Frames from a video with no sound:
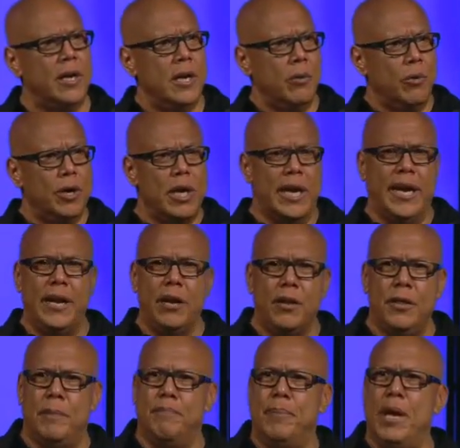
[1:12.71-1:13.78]
we're to get on
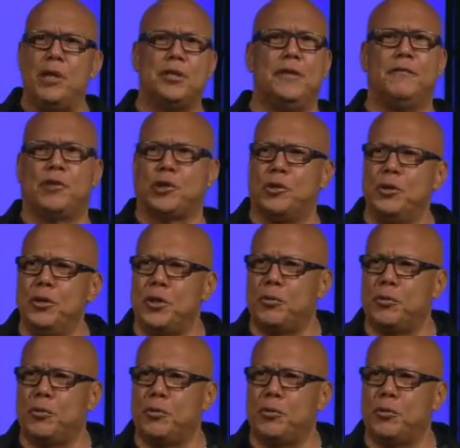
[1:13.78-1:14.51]
the belt of truth,